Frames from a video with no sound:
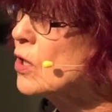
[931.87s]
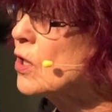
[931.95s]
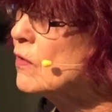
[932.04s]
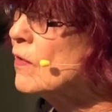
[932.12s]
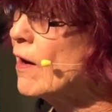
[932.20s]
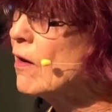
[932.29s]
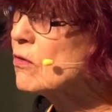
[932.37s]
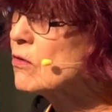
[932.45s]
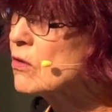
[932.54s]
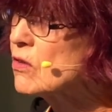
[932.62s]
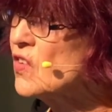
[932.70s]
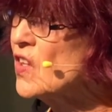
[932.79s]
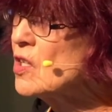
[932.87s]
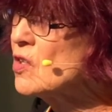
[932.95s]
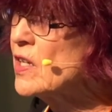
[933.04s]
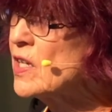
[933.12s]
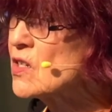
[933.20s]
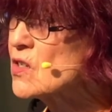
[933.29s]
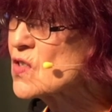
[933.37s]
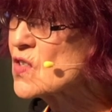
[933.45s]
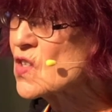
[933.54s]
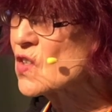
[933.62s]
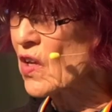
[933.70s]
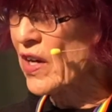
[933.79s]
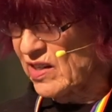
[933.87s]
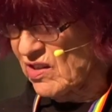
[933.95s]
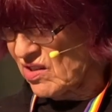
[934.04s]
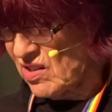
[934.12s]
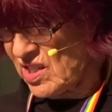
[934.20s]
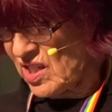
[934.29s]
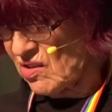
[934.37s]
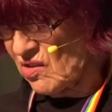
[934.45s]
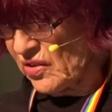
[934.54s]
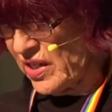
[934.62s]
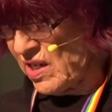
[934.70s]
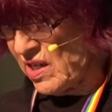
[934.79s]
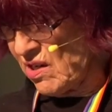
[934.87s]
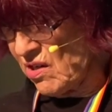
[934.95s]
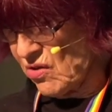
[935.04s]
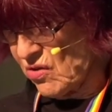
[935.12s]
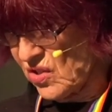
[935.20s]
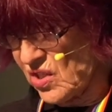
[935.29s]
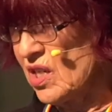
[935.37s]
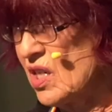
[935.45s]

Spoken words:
Now, tingling ears isn't like tickling ears.